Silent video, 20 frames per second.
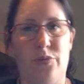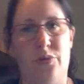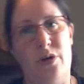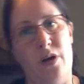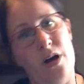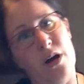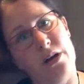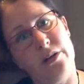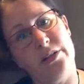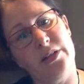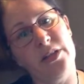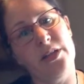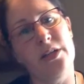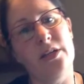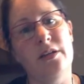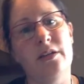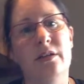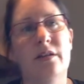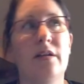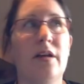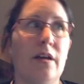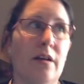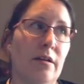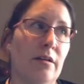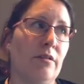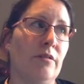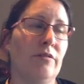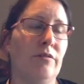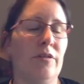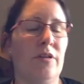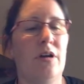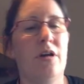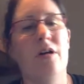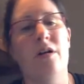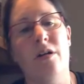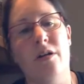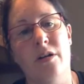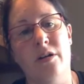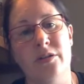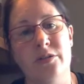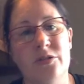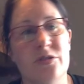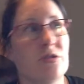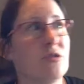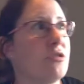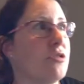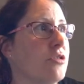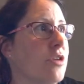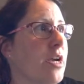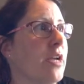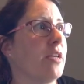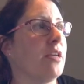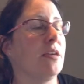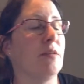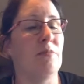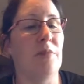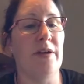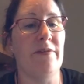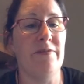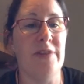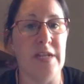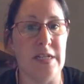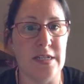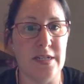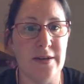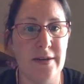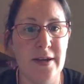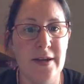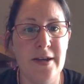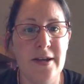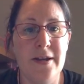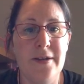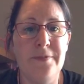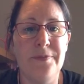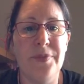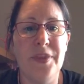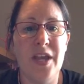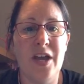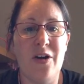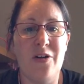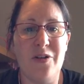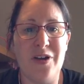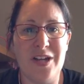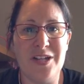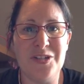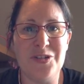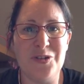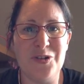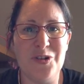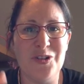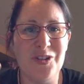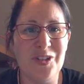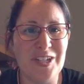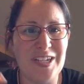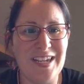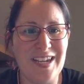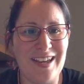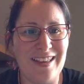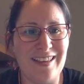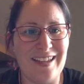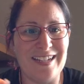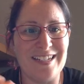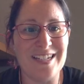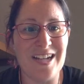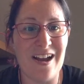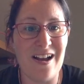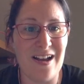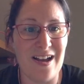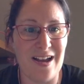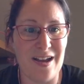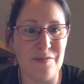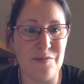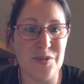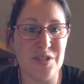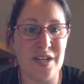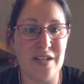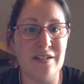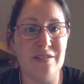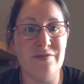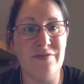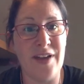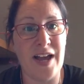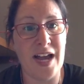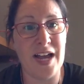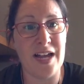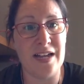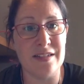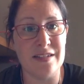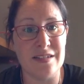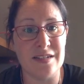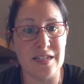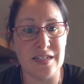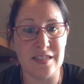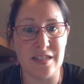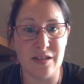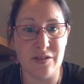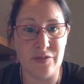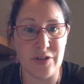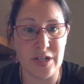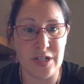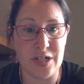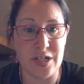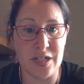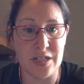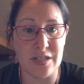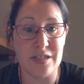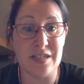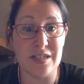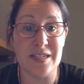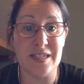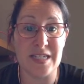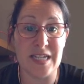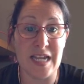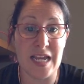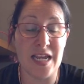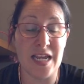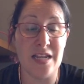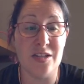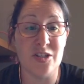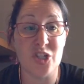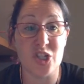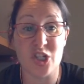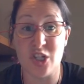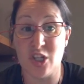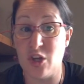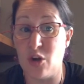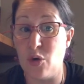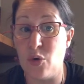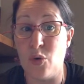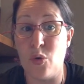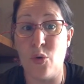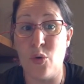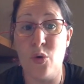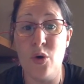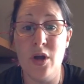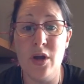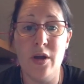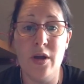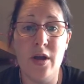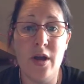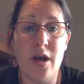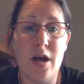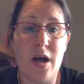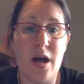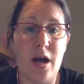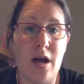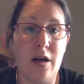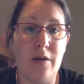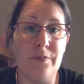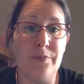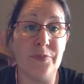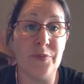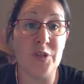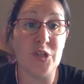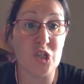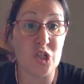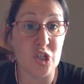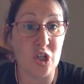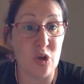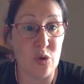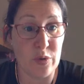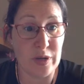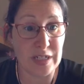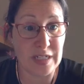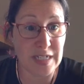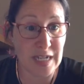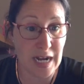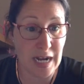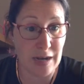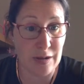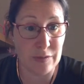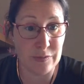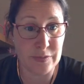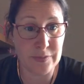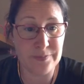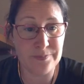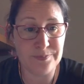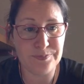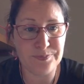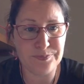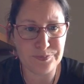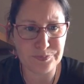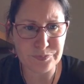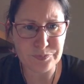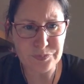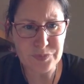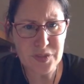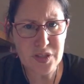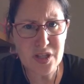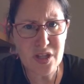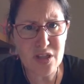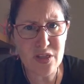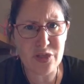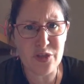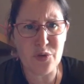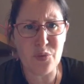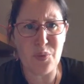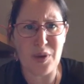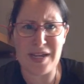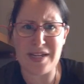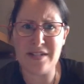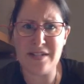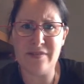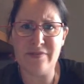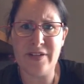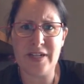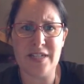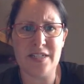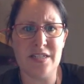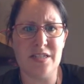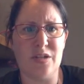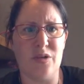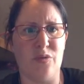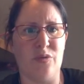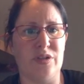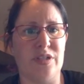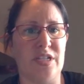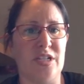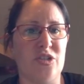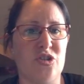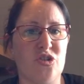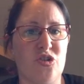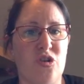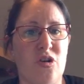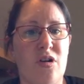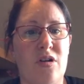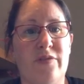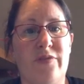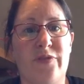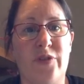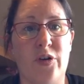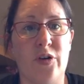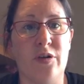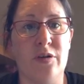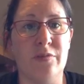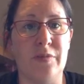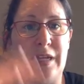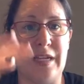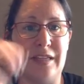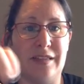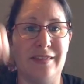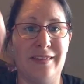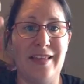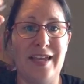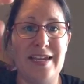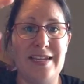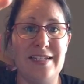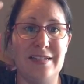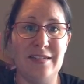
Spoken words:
walking down the hall, dragging my feet. Okay, so you're looking at like time, sudden, fast, acceleration, sustained, slow, slowing down, the weight of it. So is it strong, firm, like light?